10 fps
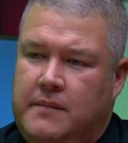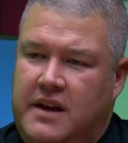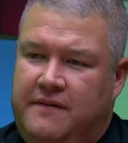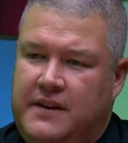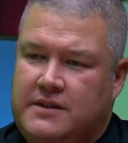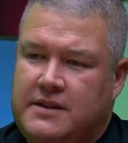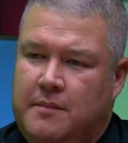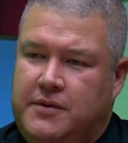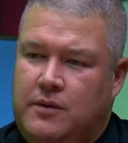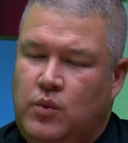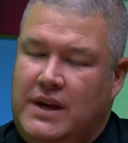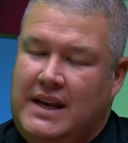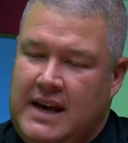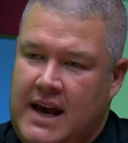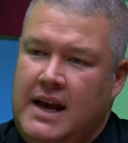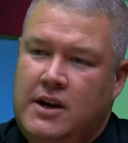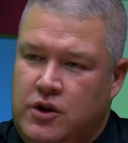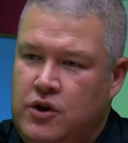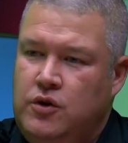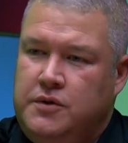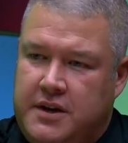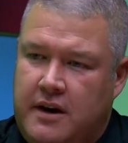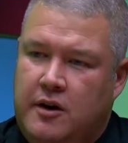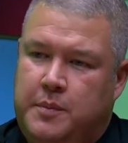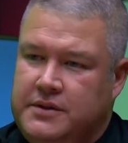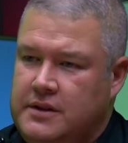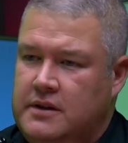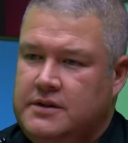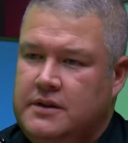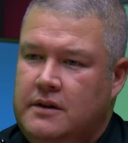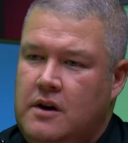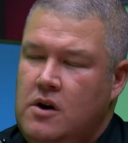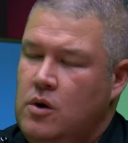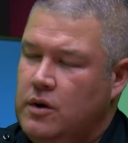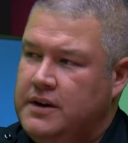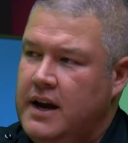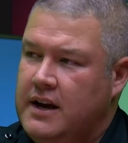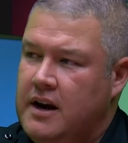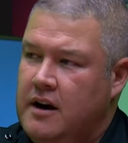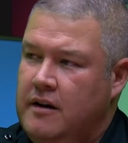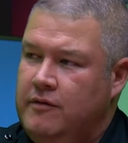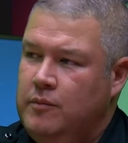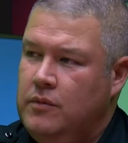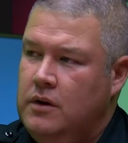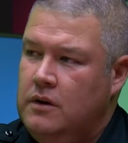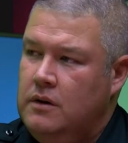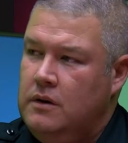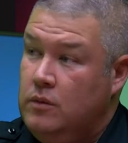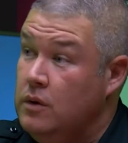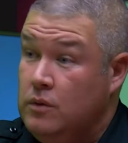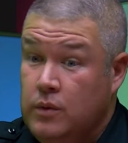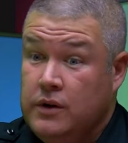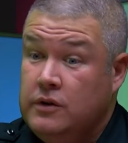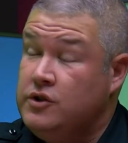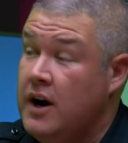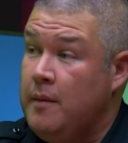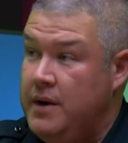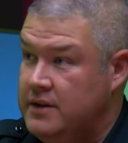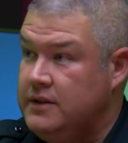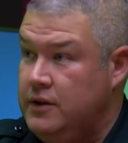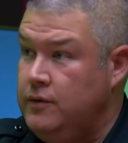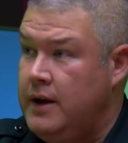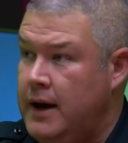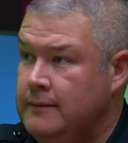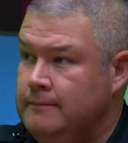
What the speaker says: If it's something we can do to help a citizen or take care of them, we're going to try our best to do that.